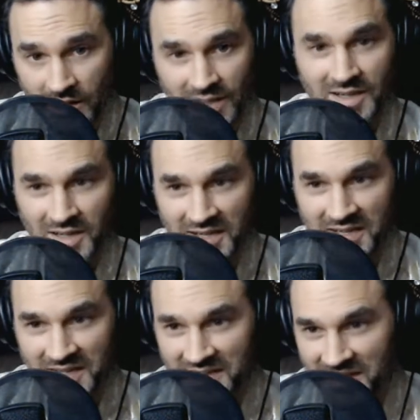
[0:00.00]
Good.
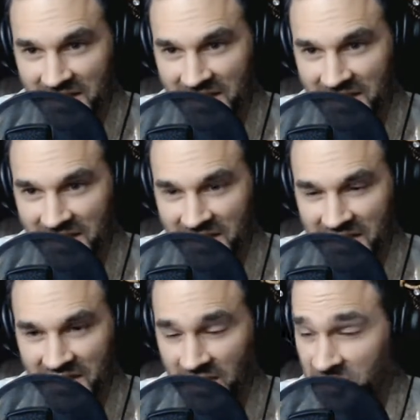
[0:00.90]

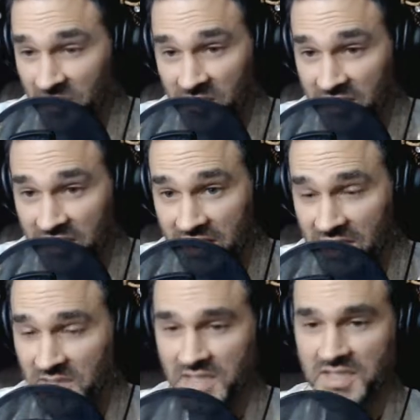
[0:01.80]
That's perfect.
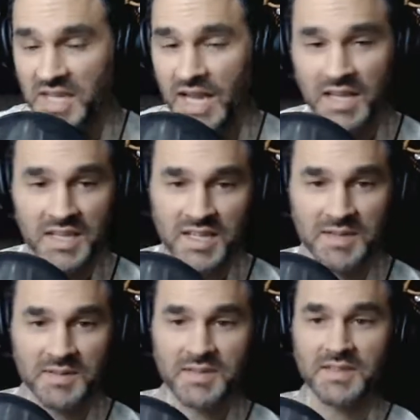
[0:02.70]
That's exactly
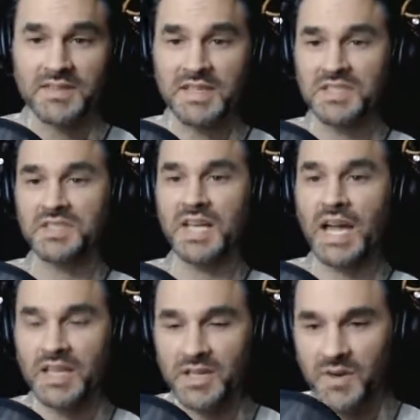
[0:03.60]

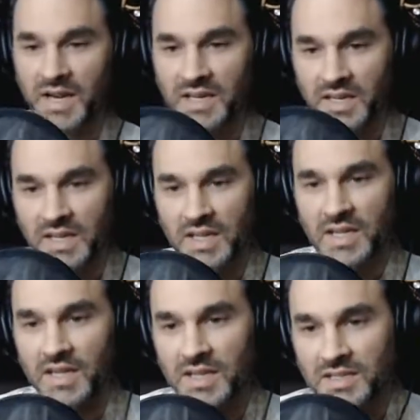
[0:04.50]
great.
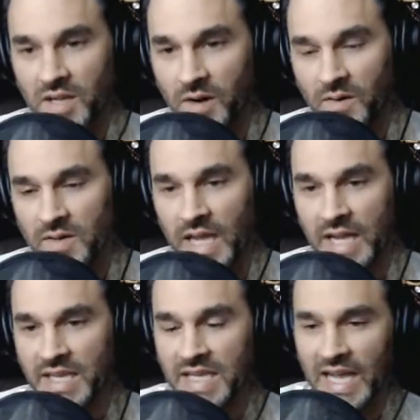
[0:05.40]
So yeah,
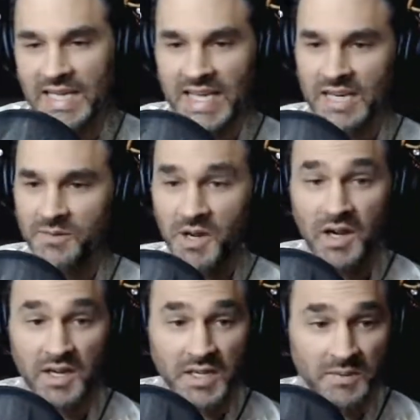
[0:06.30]
you can't get it
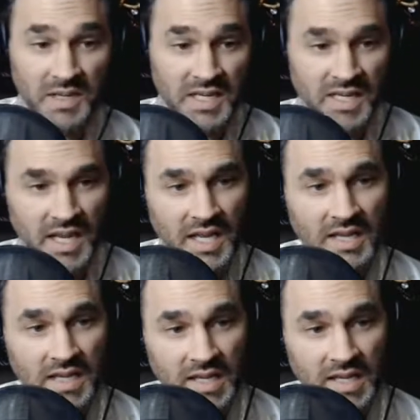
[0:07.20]
wrong. You really can't.